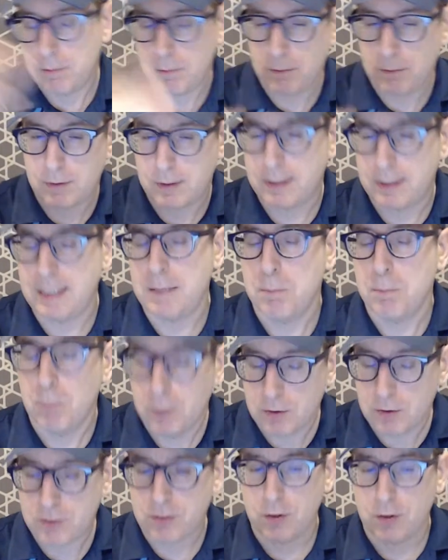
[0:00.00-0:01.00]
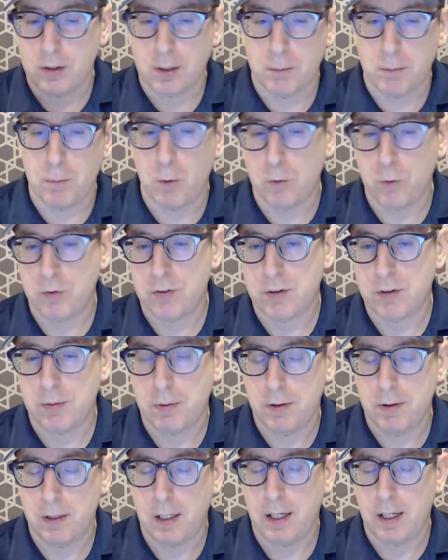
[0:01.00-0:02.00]
the southernmost
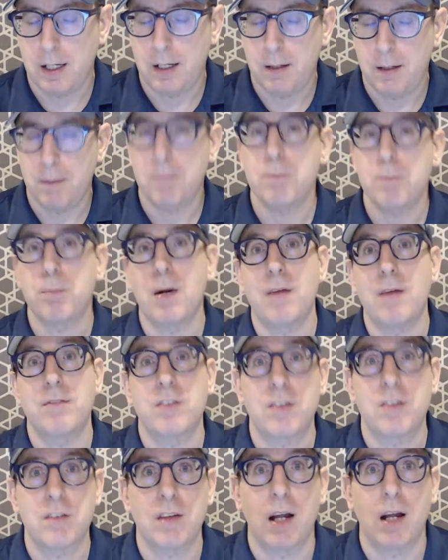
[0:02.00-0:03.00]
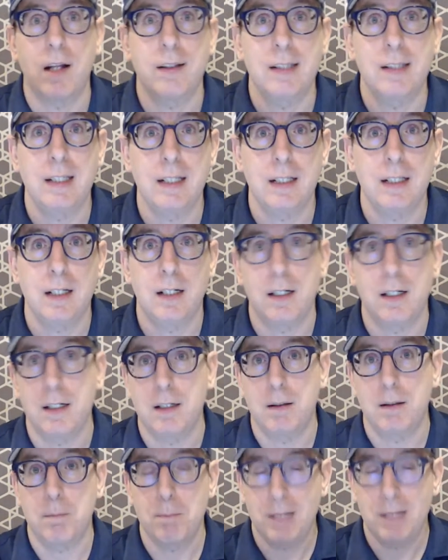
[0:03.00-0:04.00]
provinces on the
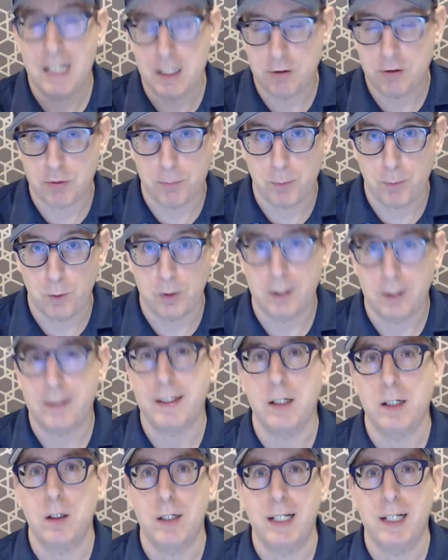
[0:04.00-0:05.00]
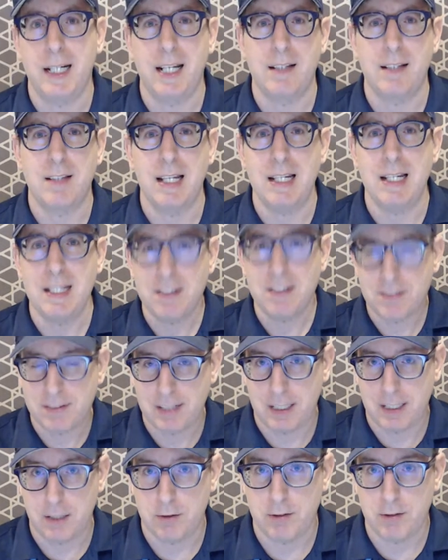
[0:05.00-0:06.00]
Malaysian border, they're going to get the least
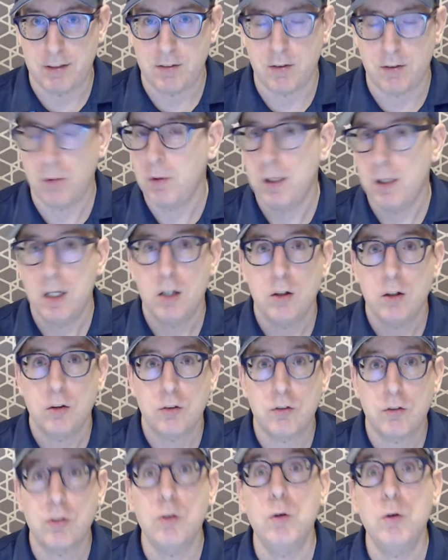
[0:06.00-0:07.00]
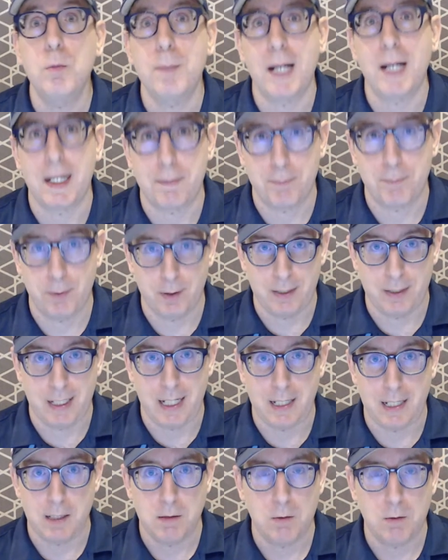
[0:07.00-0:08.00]
increase. So 2 baht per
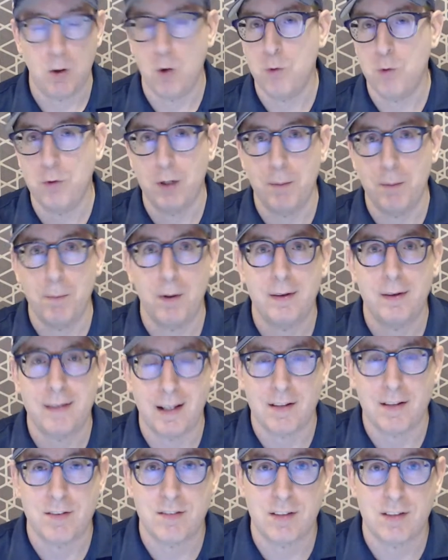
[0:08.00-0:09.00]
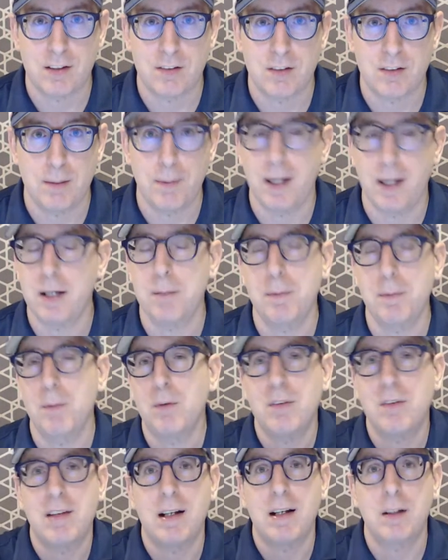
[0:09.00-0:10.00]
day, over a month, that's 60 baht. I mean,
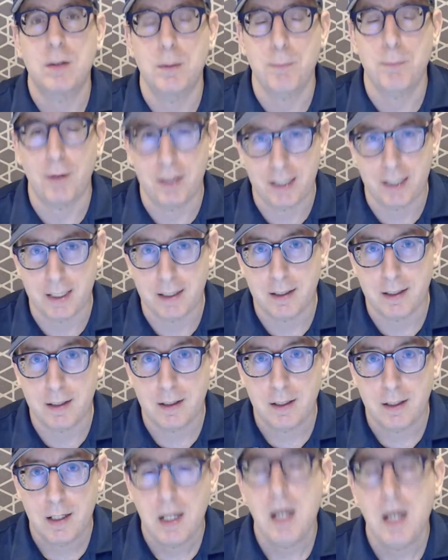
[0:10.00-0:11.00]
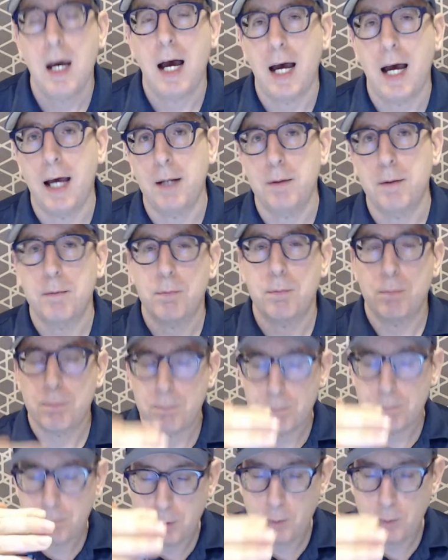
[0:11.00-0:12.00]
what's that going to buy you? And
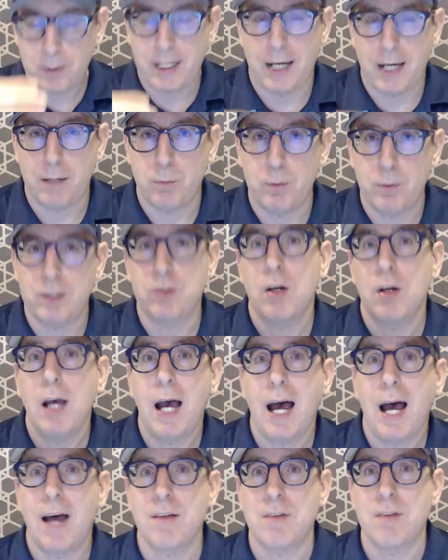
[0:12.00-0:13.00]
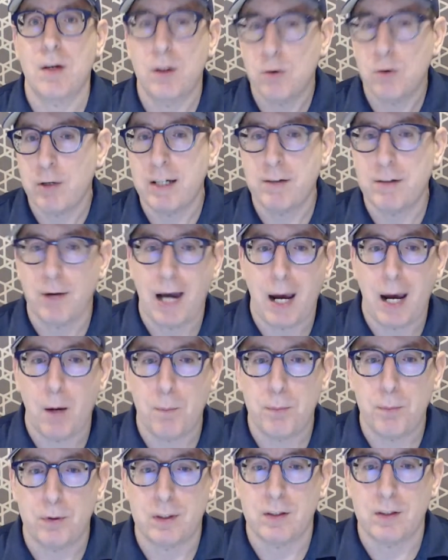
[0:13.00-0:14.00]
Phuket, which has a greater
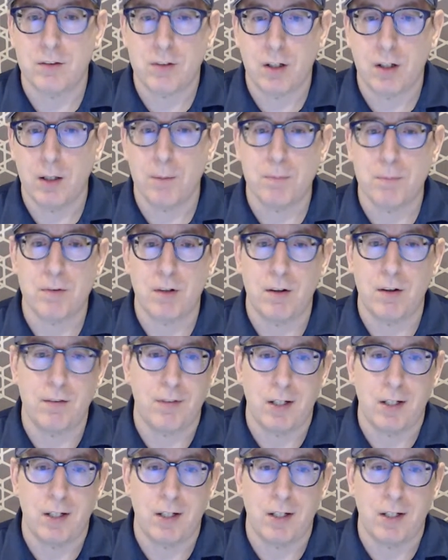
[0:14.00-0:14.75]
output in terms of,